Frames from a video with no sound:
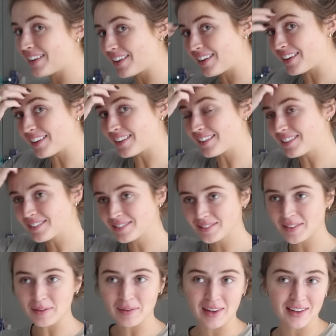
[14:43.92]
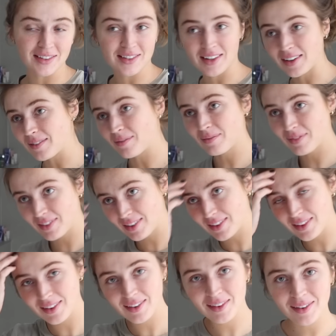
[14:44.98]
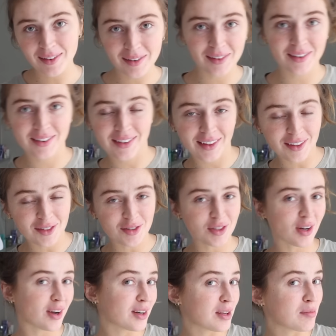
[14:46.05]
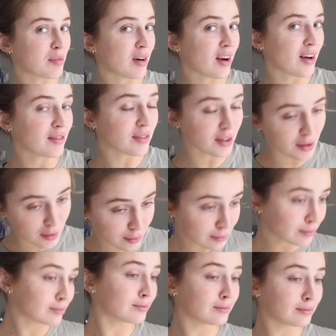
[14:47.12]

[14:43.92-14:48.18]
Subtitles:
god, amazing. It's like Johnny Bravo.